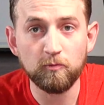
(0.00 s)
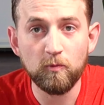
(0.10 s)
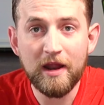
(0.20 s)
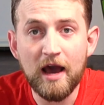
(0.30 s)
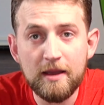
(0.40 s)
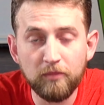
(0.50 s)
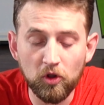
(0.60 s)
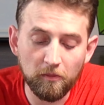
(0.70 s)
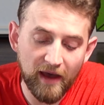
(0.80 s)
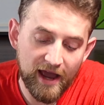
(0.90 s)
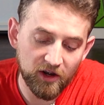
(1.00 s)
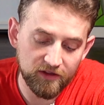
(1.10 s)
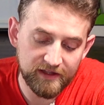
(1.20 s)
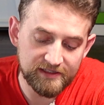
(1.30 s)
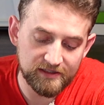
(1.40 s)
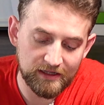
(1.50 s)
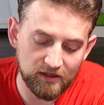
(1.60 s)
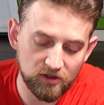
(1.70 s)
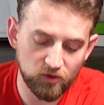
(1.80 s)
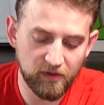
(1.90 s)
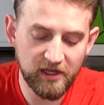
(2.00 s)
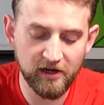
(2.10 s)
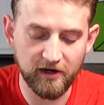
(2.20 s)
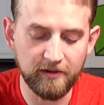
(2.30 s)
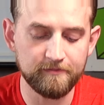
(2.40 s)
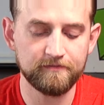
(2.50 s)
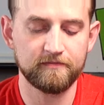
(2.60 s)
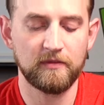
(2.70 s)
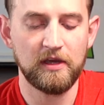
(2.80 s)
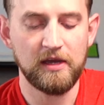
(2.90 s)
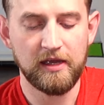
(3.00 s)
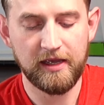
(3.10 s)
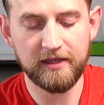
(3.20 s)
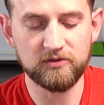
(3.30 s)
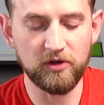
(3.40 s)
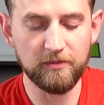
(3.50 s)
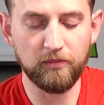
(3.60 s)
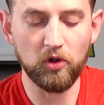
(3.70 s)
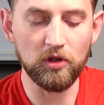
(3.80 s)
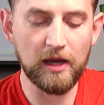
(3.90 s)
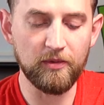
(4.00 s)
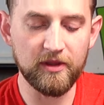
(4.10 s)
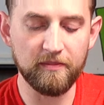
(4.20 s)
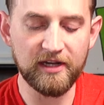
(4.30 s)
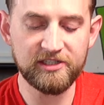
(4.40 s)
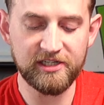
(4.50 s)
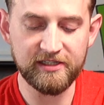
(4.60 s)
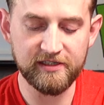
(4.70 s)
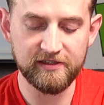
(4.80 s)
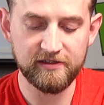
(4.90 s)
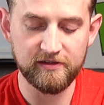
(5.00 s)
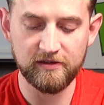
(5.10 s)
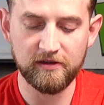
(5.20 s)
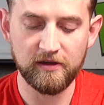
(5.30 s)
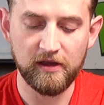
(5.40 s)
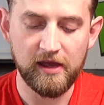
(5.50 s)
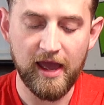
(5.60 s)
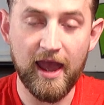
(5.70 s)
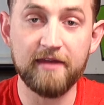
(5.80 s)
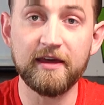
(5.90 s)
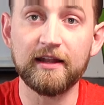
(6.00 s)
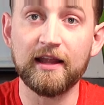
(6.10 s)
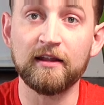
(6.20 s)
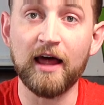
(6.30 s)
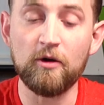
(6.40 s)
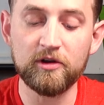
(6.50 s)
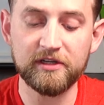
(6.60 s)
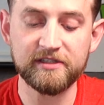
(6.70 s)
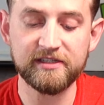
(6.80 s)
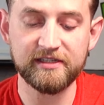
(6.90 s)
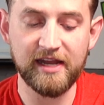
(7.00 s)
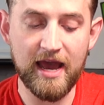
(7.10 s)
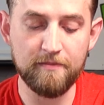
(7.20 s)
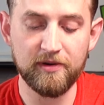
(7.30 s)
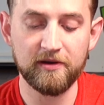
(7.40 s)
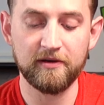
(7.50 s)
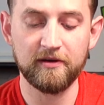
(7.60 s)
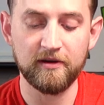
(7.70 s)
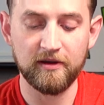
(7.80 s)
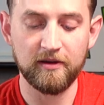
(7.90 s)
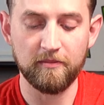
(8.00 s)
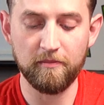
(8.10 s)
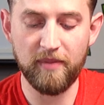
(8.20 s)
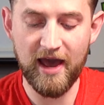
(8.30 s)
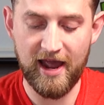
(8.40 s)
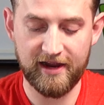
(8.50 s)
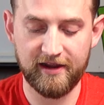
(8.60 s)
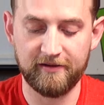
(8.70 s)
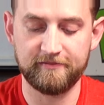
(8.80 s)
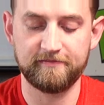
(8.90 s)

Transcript: when I pull back on this little loop here, it's going to pull up on the bungees and then allow it to snap back.